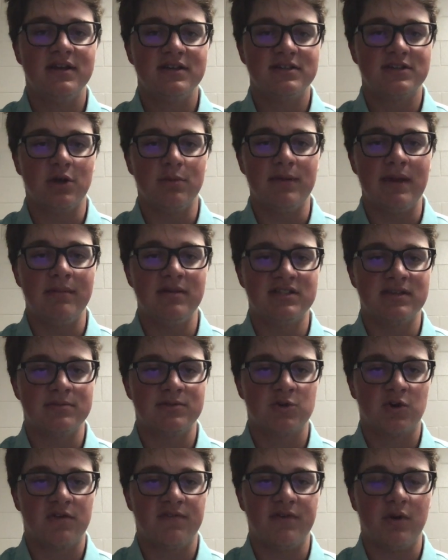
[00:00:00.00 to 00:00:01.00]
so maybe some
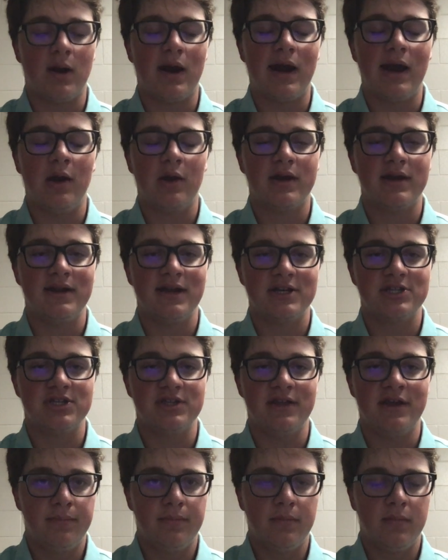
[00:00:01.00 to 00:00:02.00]
sort of Ohio
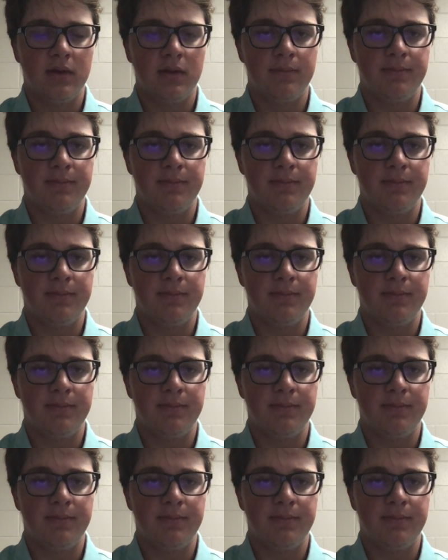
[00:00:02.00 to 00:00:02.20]
connection there.